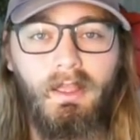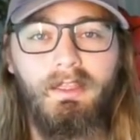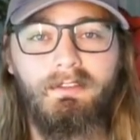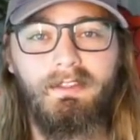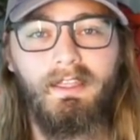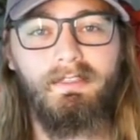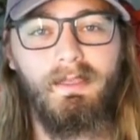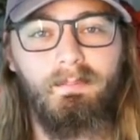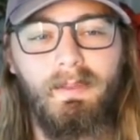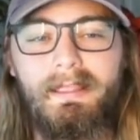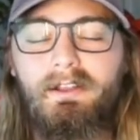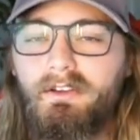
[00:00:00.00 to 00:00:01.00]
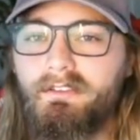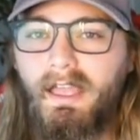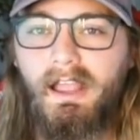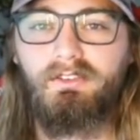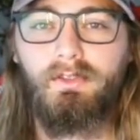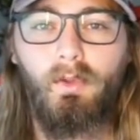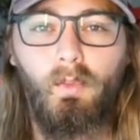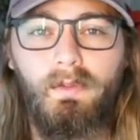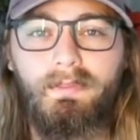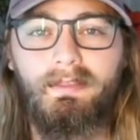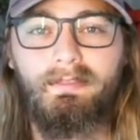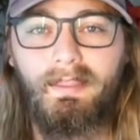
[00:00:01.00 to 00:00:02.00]
saying that Peter is actually the one
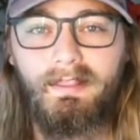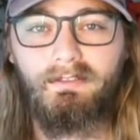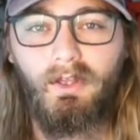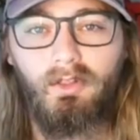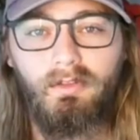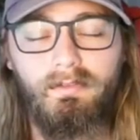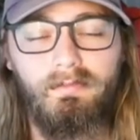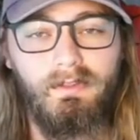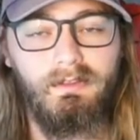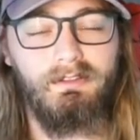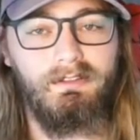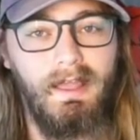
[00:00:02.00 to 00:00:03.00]
that lets all of the villains